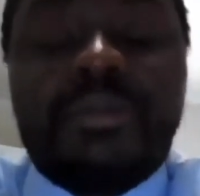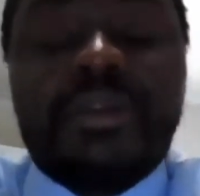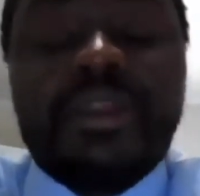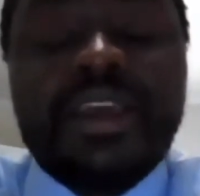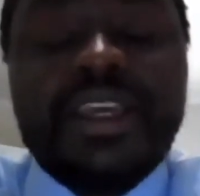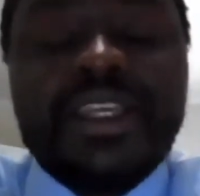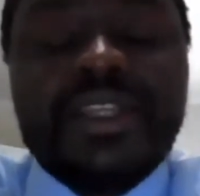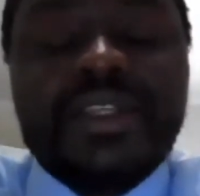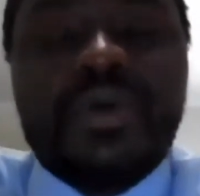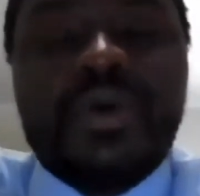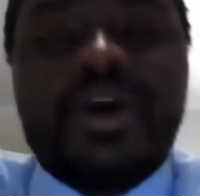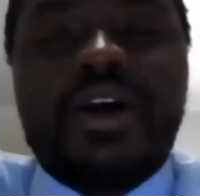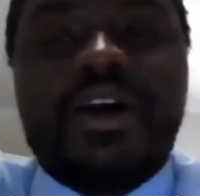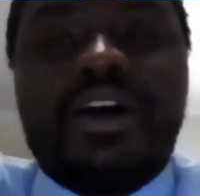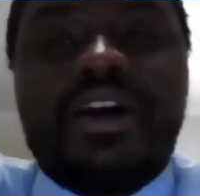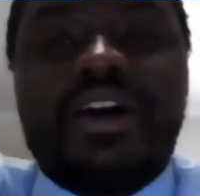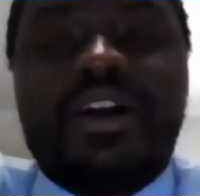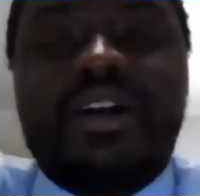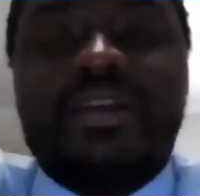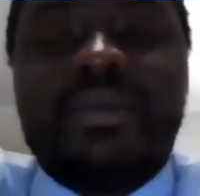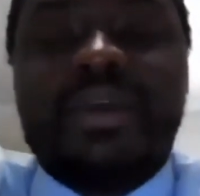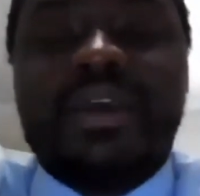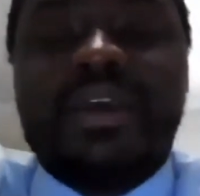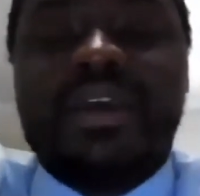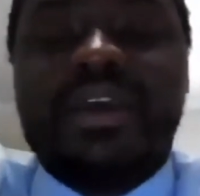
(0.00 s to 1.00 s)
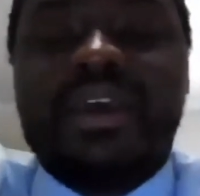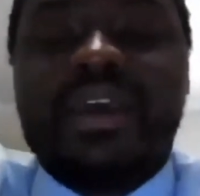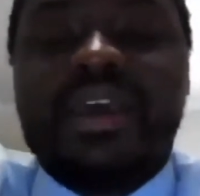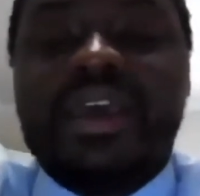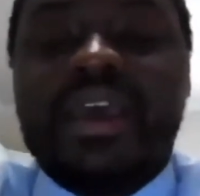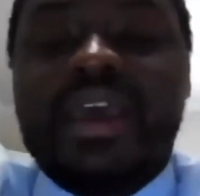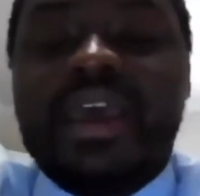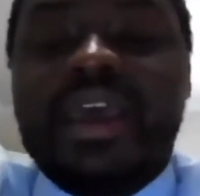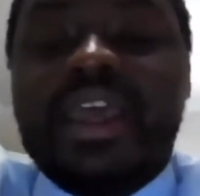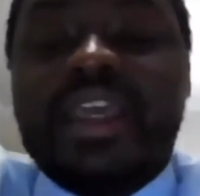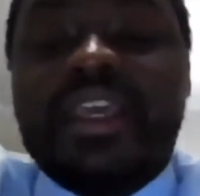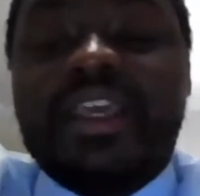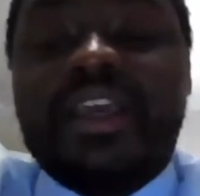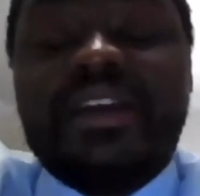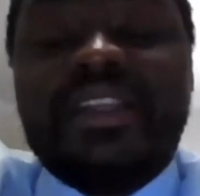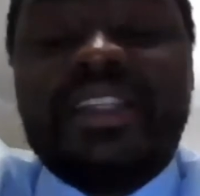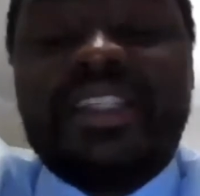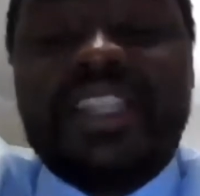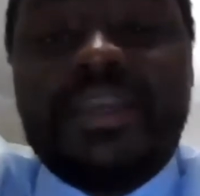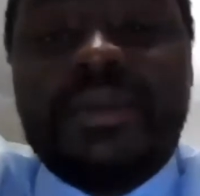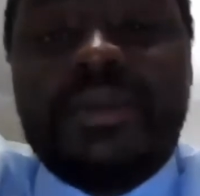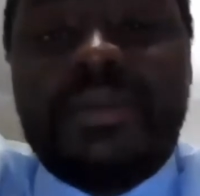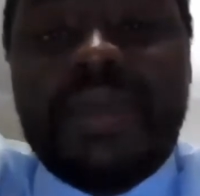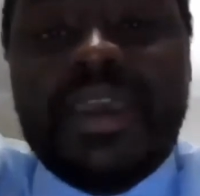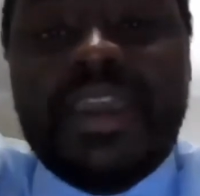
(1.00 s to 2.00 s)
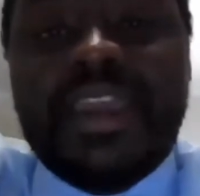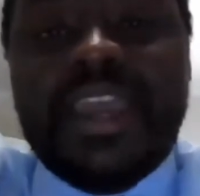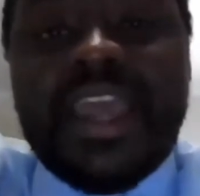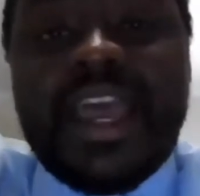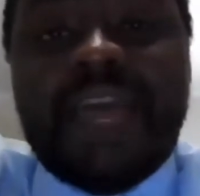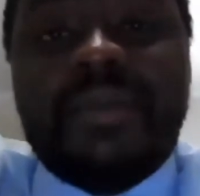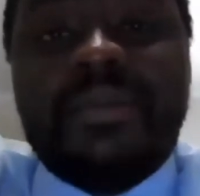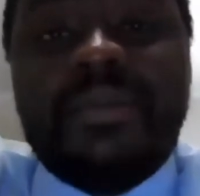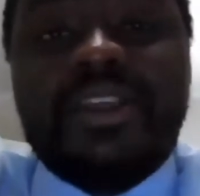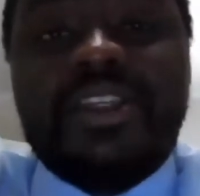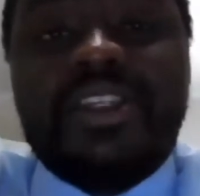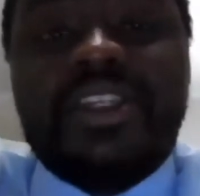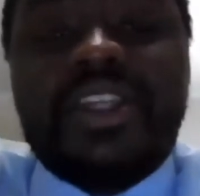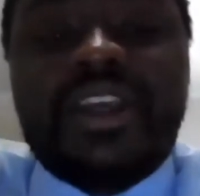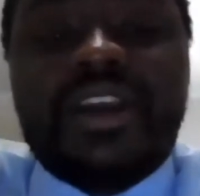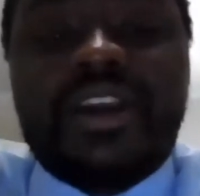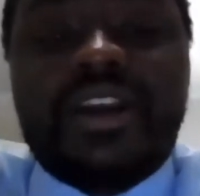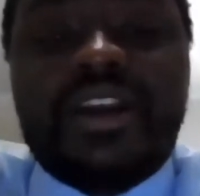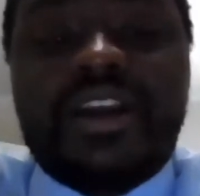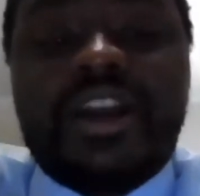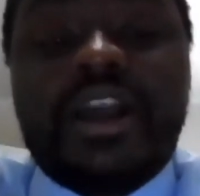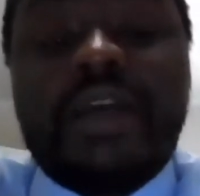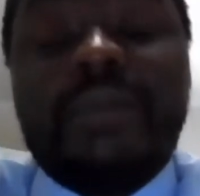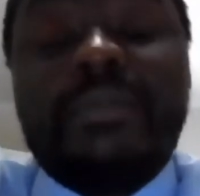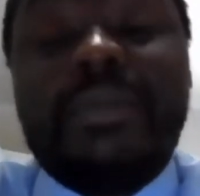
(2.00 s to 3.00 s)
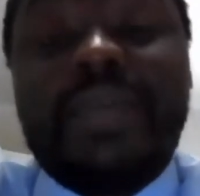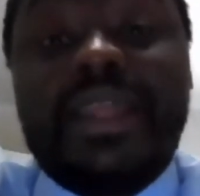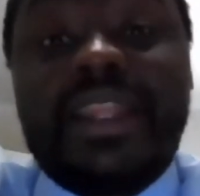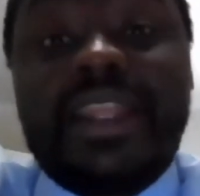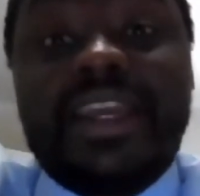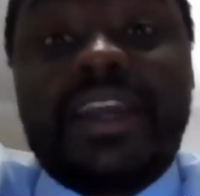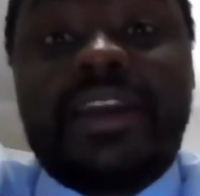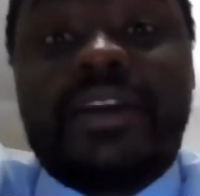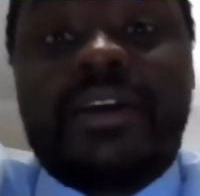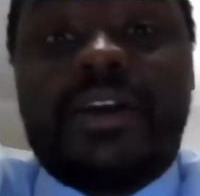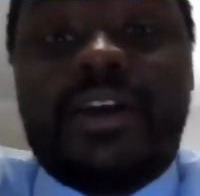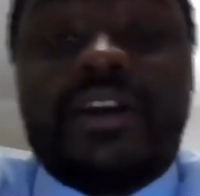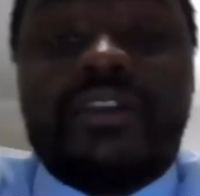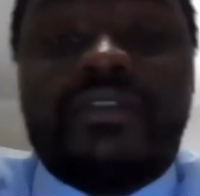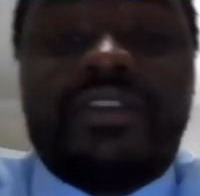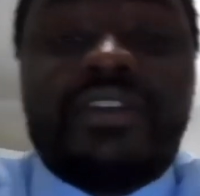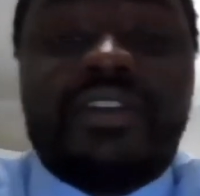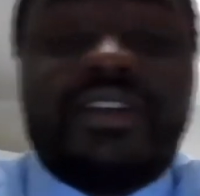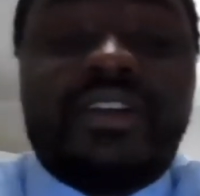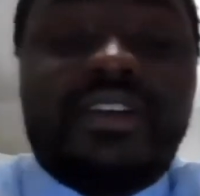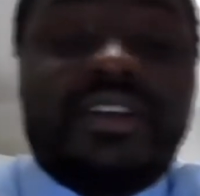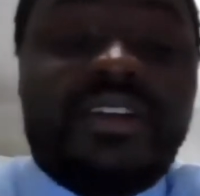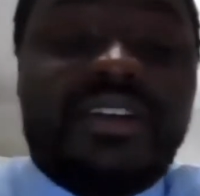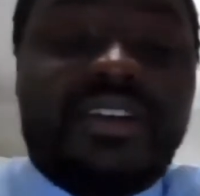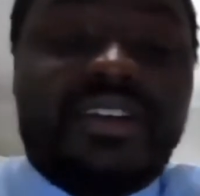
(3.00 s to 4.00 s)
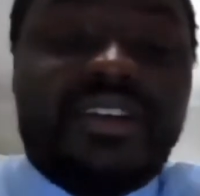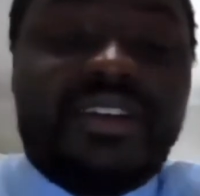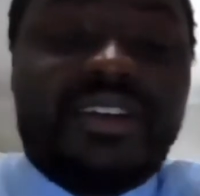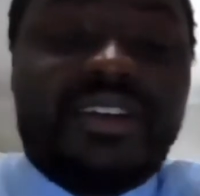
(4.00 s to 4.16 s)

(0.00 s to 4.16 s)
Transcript: Please welcome Young CPA Cabinet Chair Amelia Crawford.